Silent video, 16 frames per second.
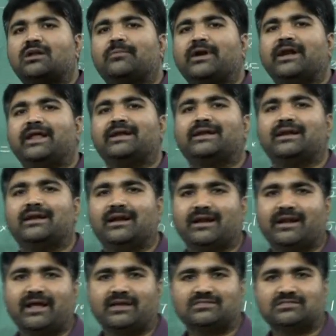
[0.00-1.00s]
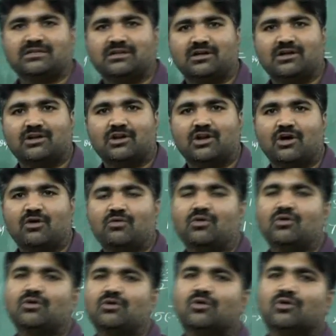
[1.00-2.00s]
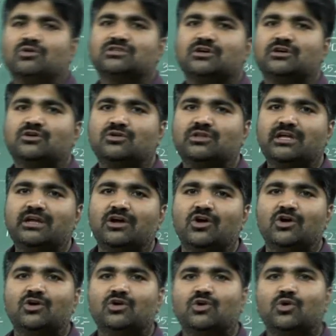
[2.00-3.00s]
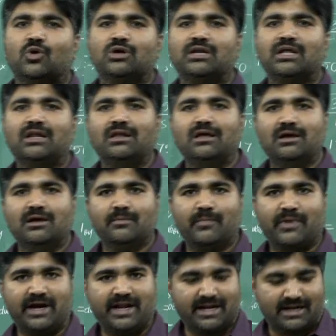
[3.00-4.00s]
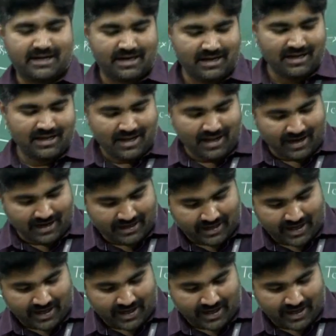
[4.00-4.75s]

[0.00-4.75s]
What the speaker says: total predicted attraction. Now closer to the total predicted